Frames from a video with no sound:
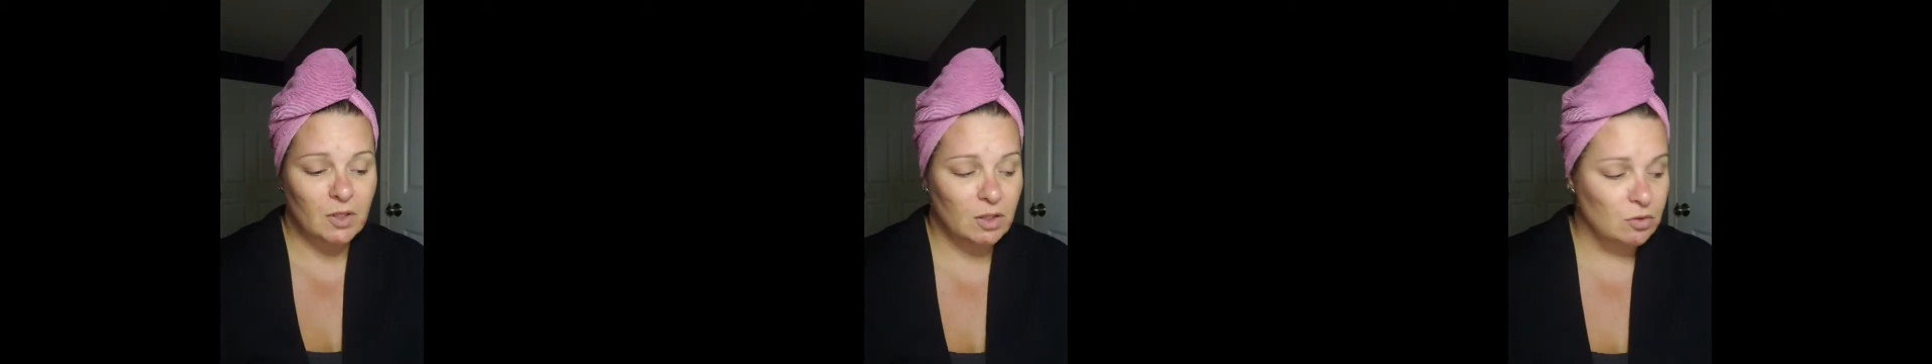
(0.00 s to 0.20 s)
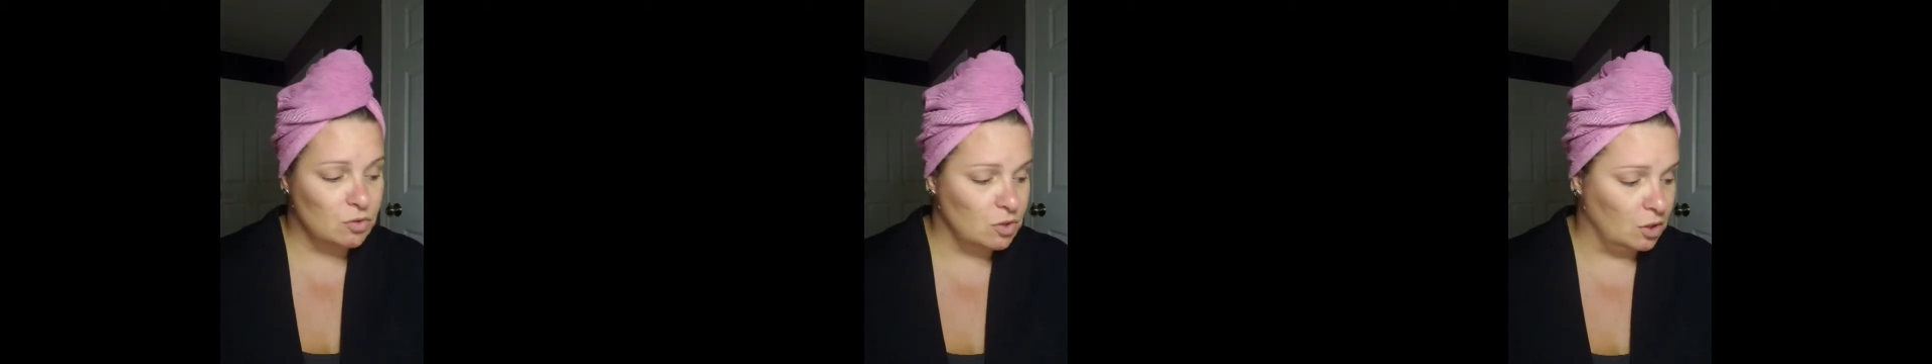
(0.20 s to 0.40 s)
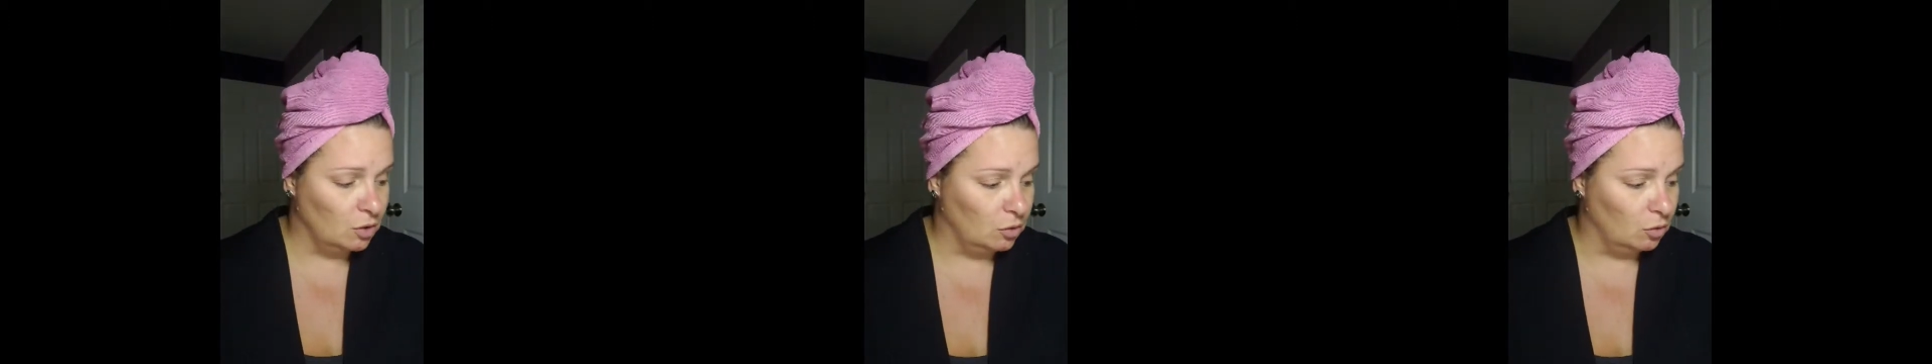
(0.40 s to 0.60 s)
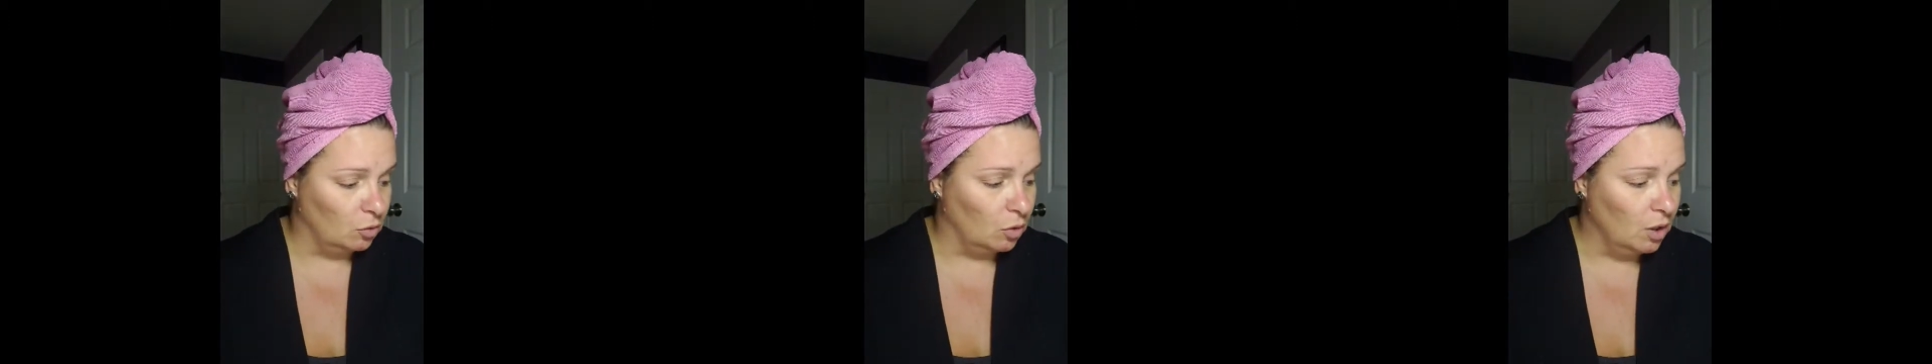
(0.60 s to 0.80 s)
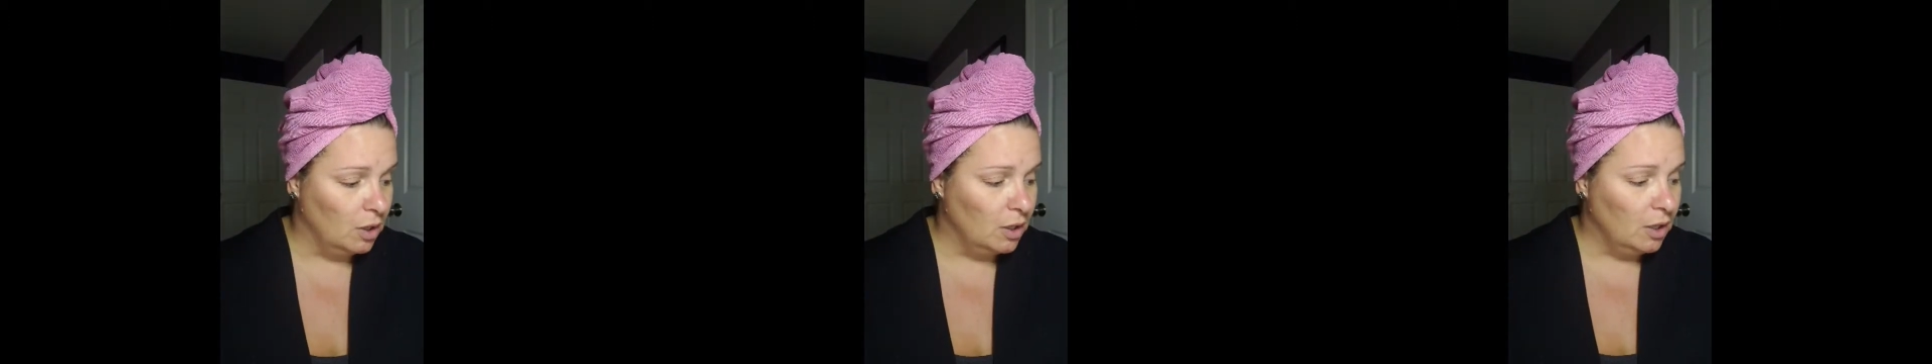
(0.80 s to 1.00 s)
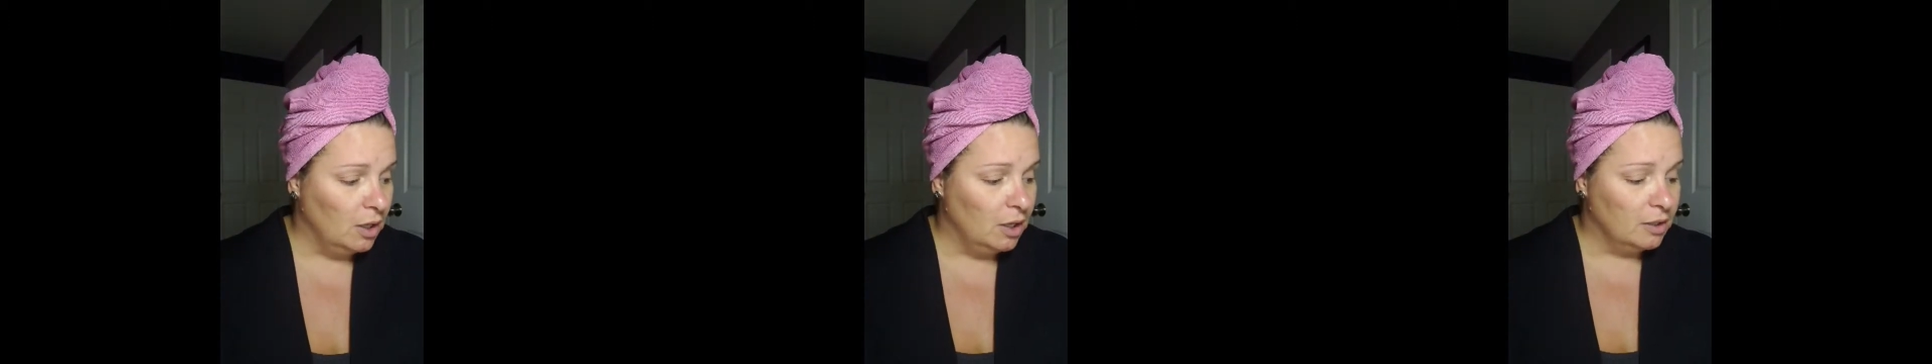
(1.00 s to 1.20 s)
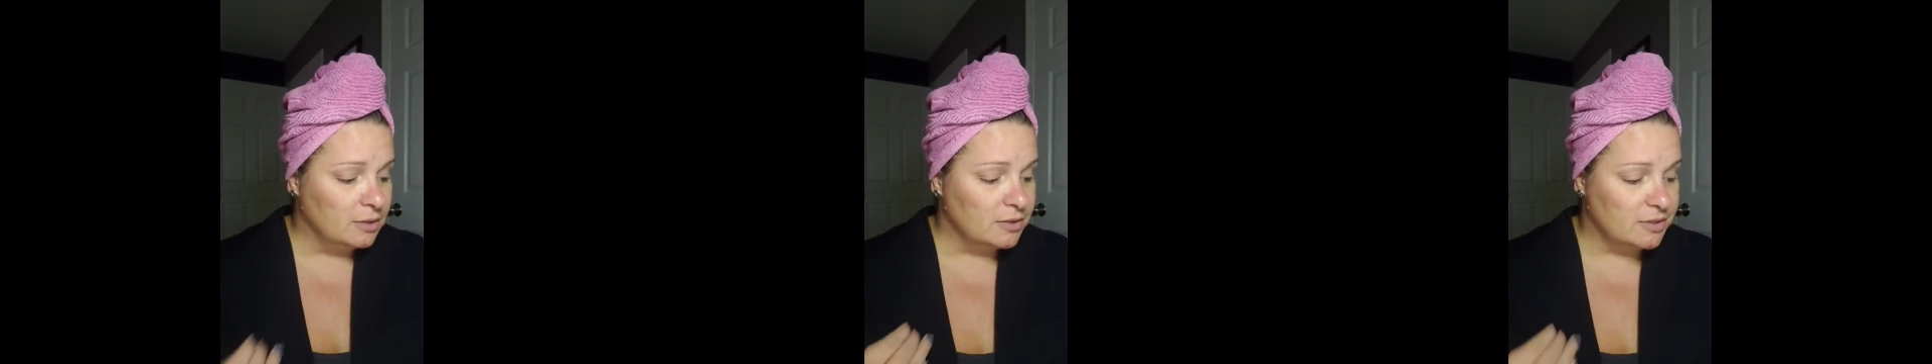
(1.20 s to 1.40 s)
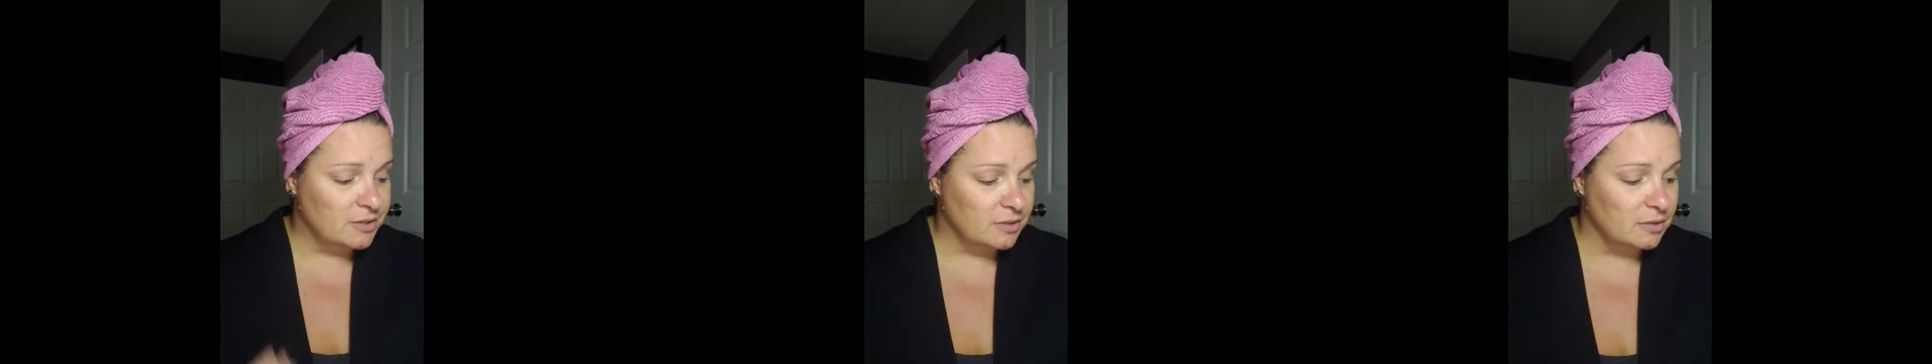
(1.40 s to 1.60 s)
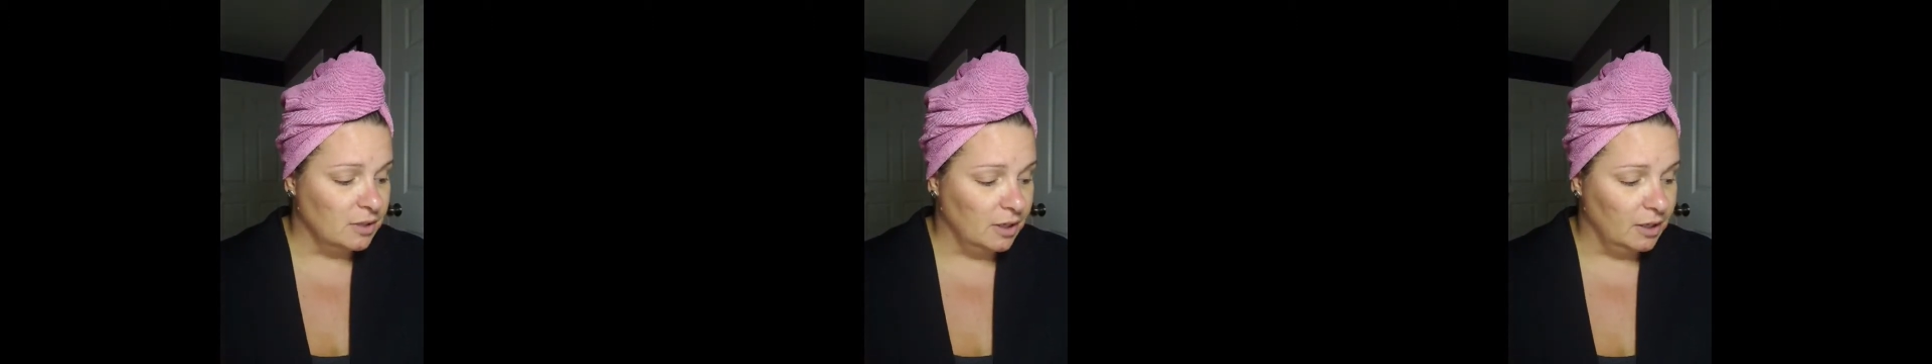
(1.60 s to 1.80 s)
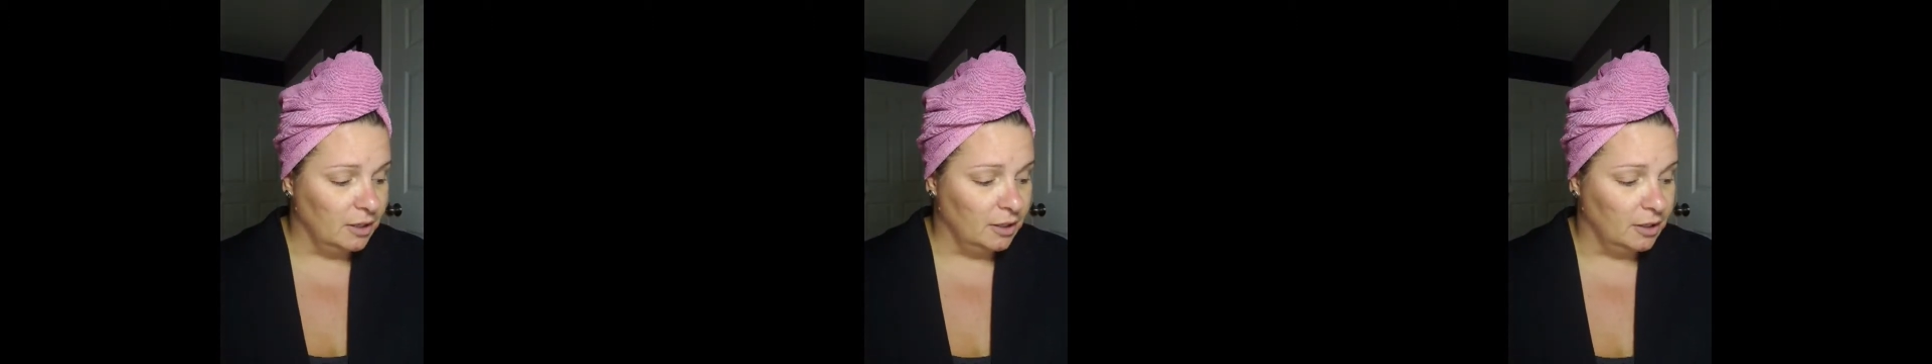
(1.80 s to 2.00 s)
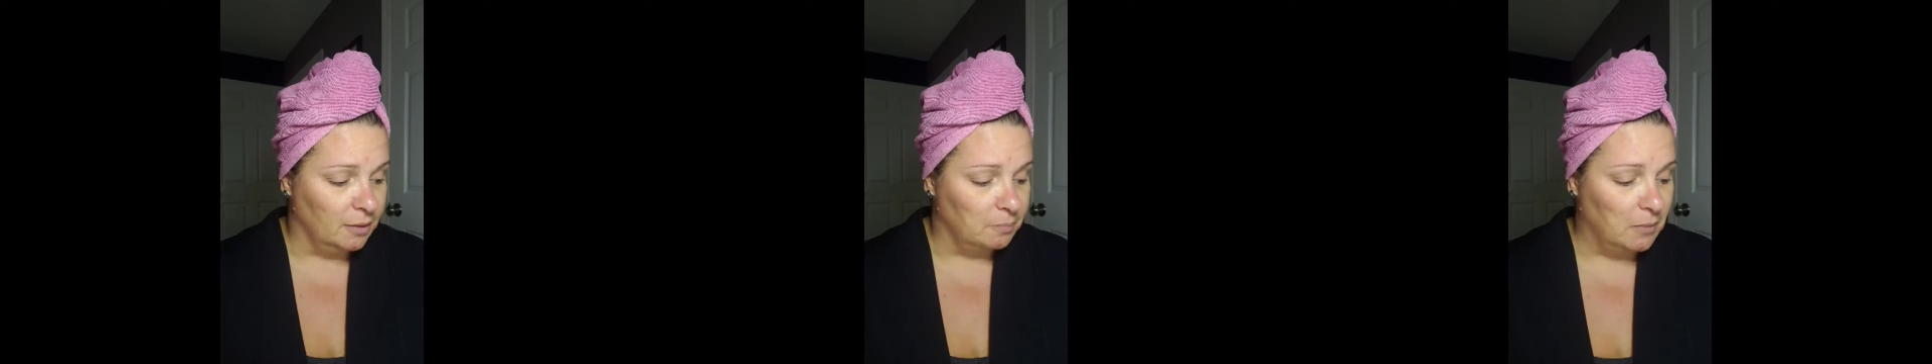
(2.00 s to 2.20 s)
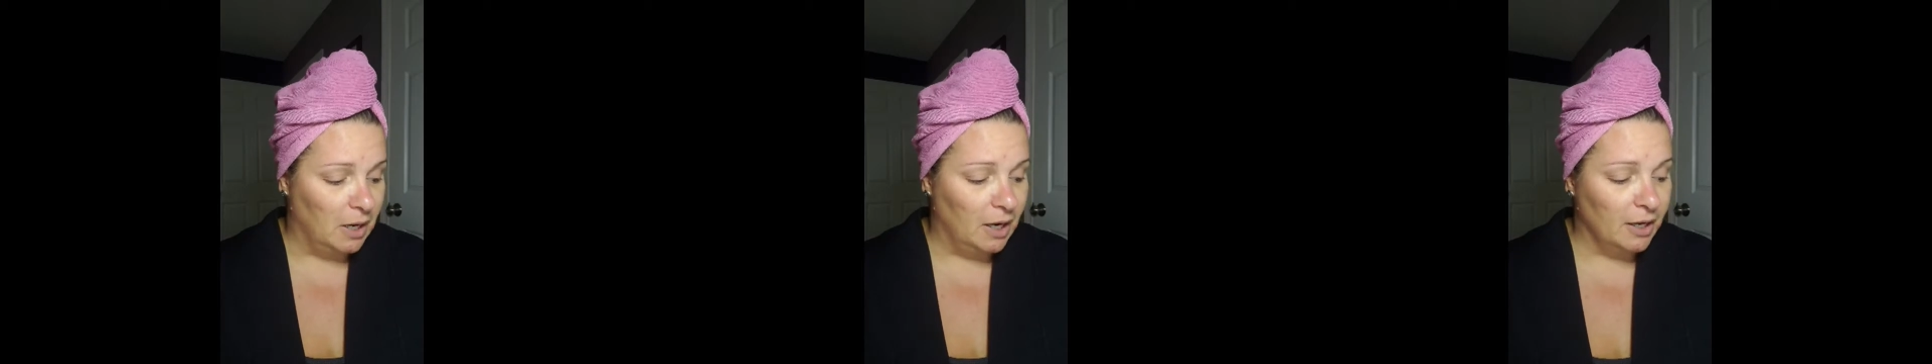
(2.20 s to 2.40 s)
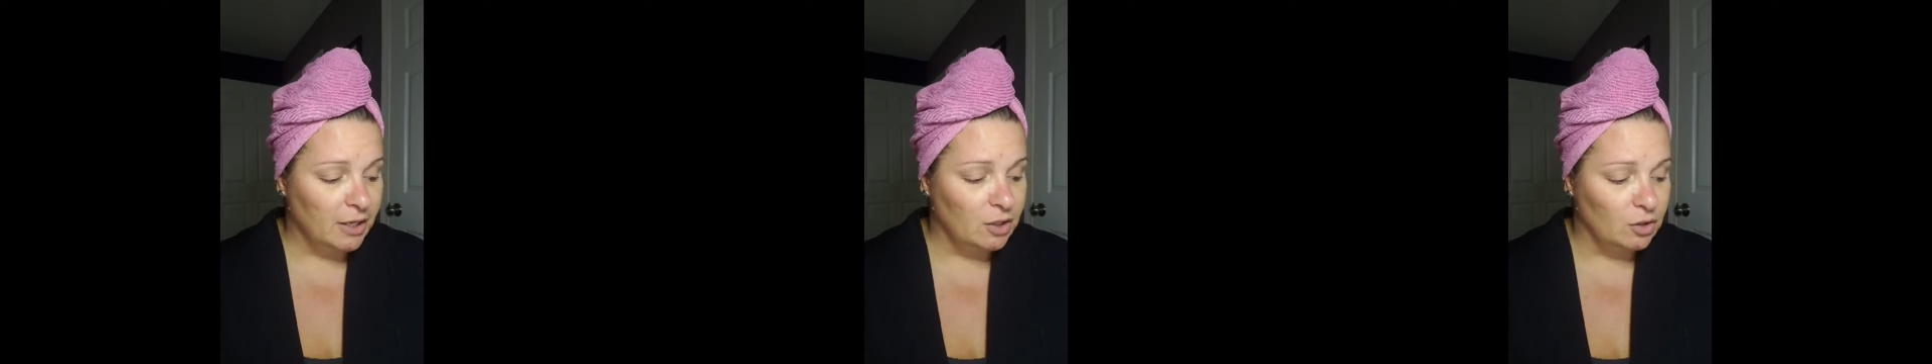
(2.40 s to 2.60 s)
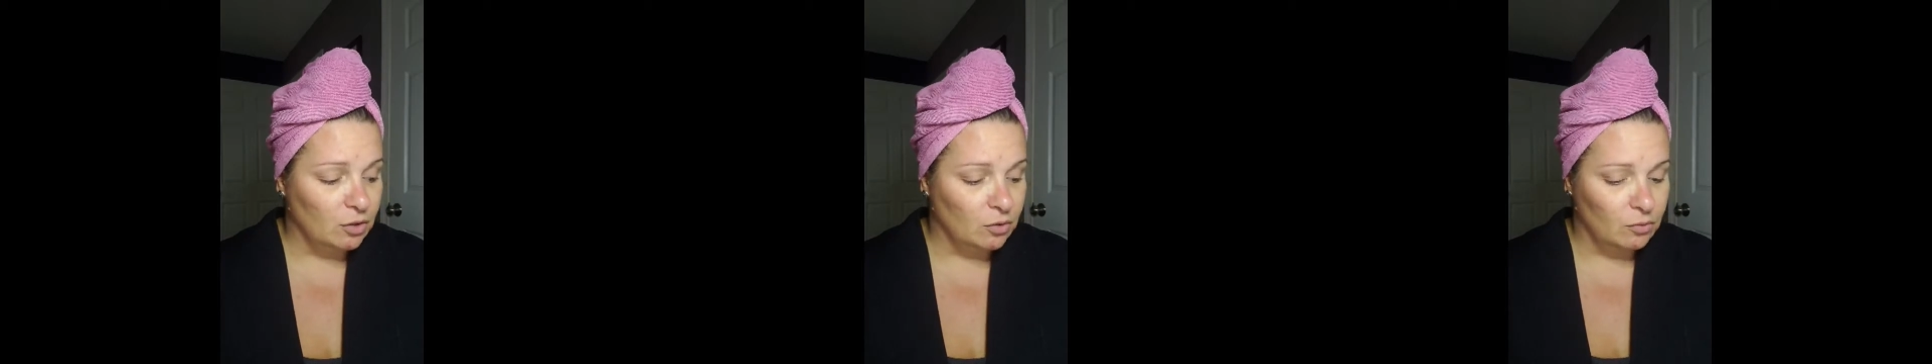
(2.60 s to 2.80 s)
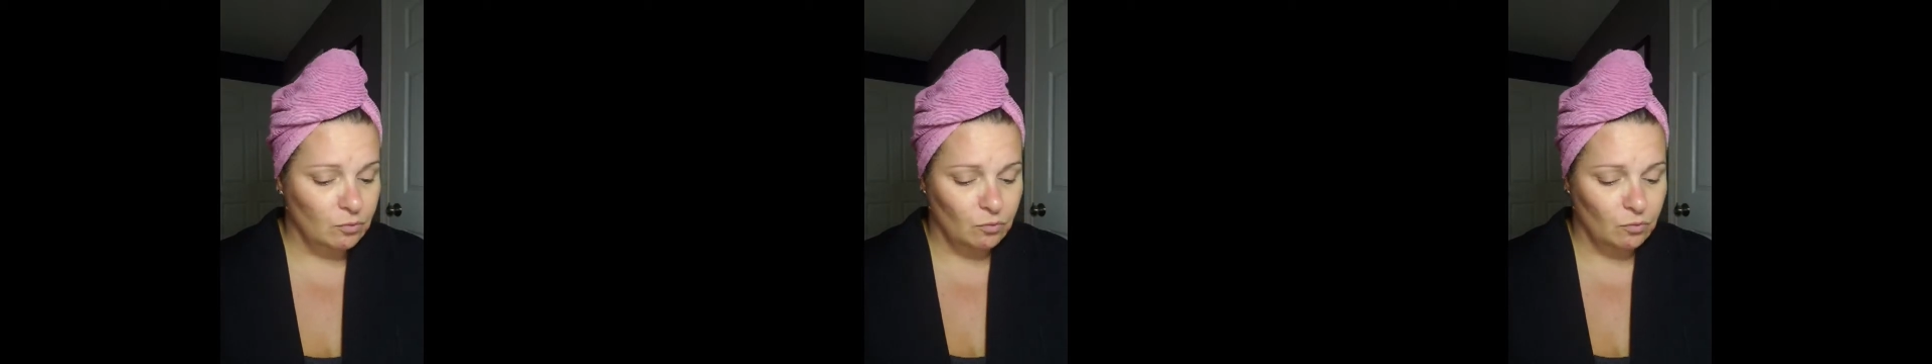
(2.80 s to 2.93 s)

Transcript: So I